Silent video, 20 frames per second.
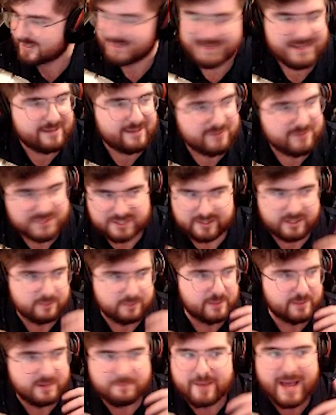you give us a little
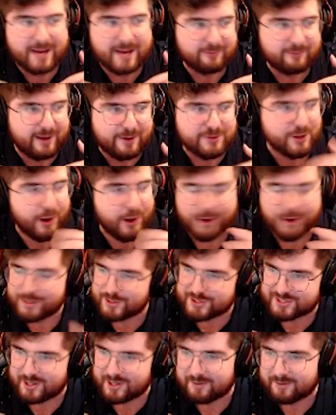bit of background on
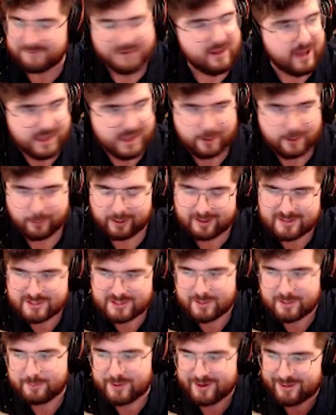yourself, and then we're going to
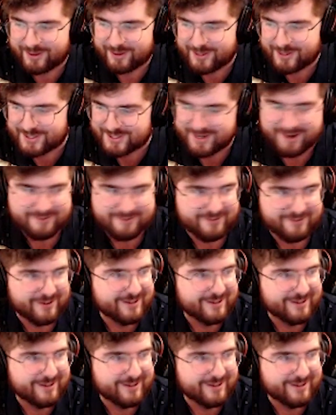jump into the good stuff.